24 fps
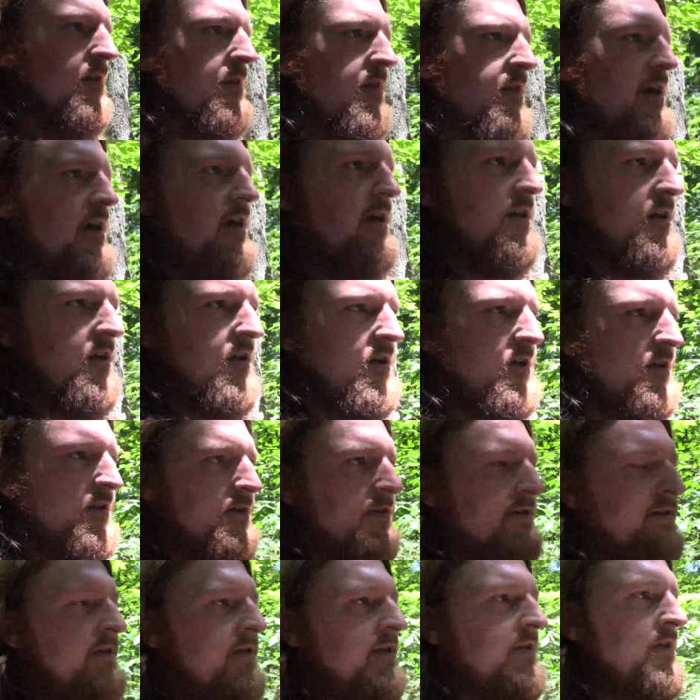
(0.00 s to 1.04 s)
that
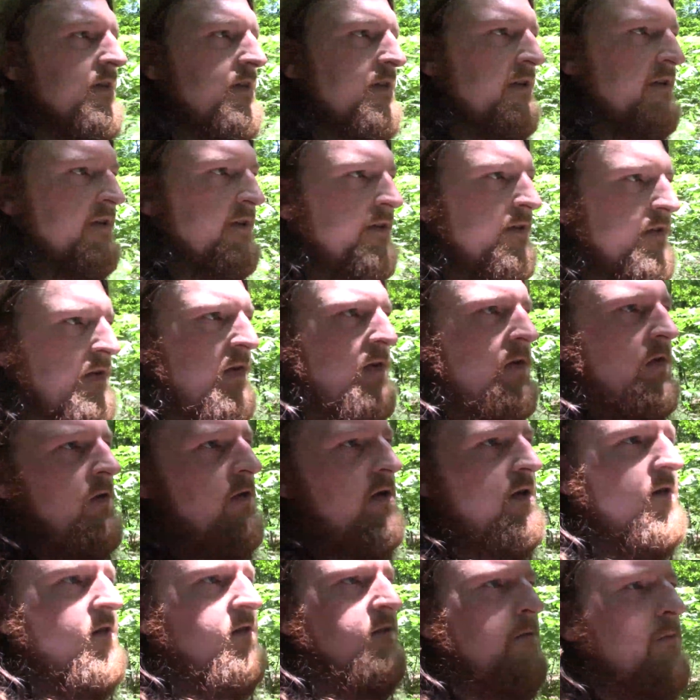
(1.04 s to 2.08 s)
is centered
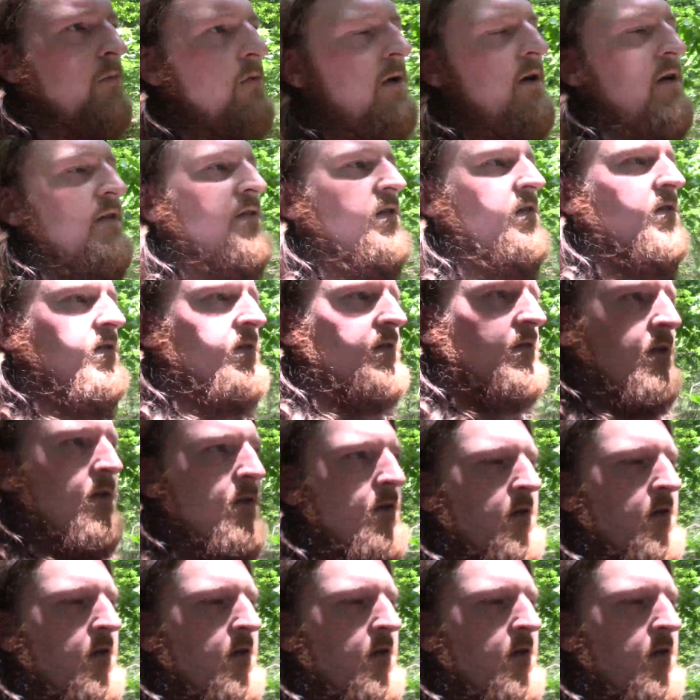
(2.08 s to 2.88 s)
in the presence